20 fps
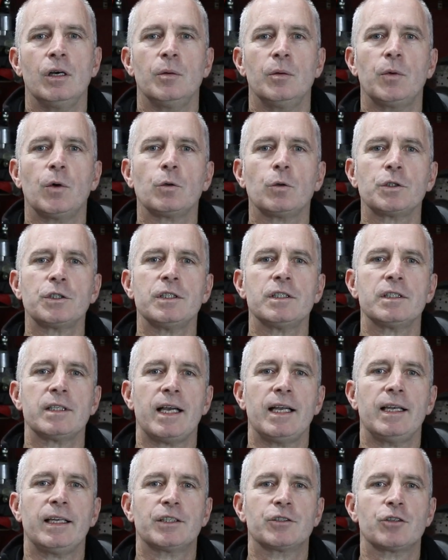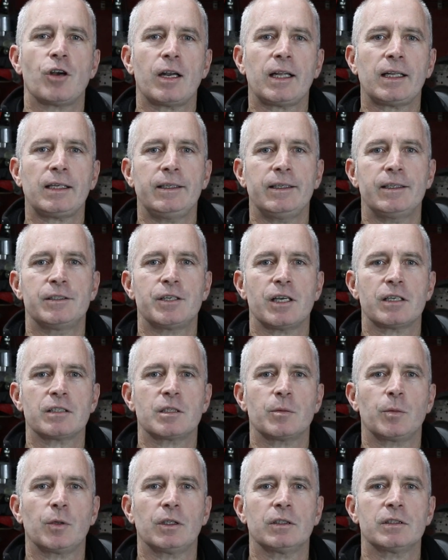Porsche's electronically
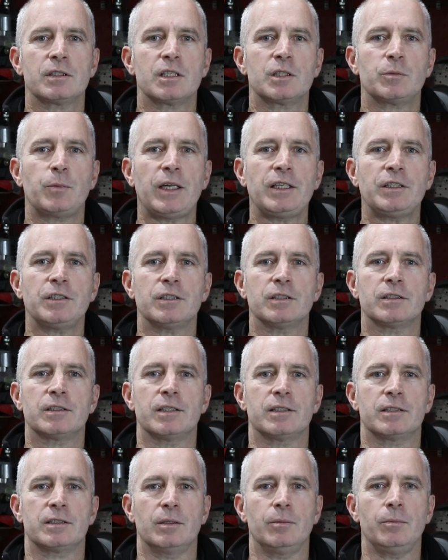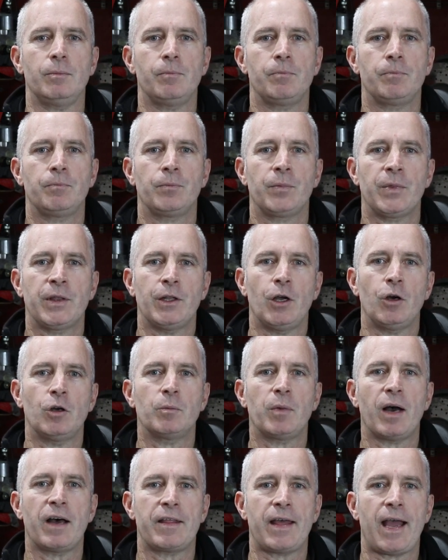adjustable suspension system, known
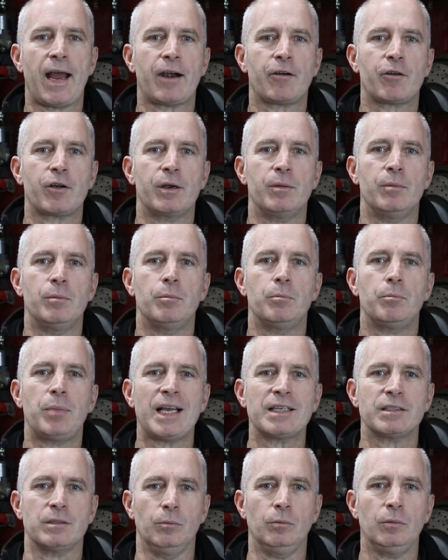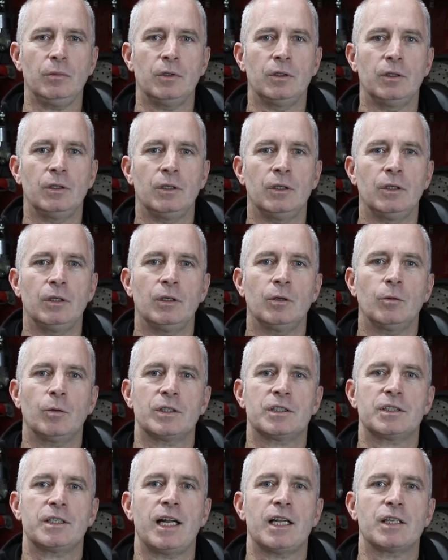by the acronym PASM,
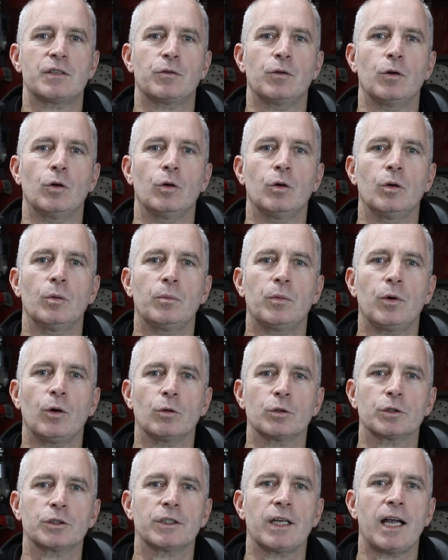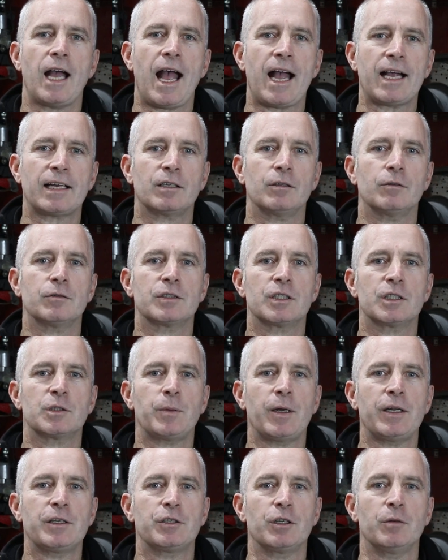which stands for Porsche Active
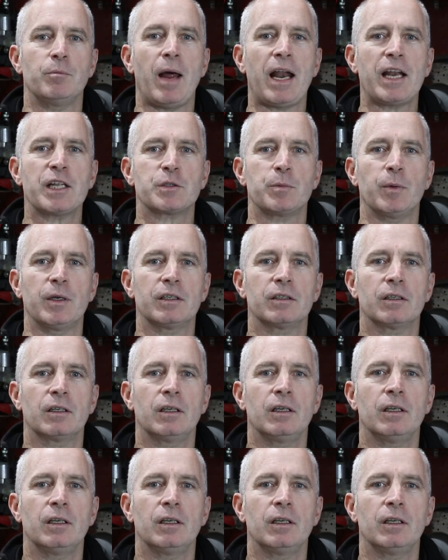Suspension Management,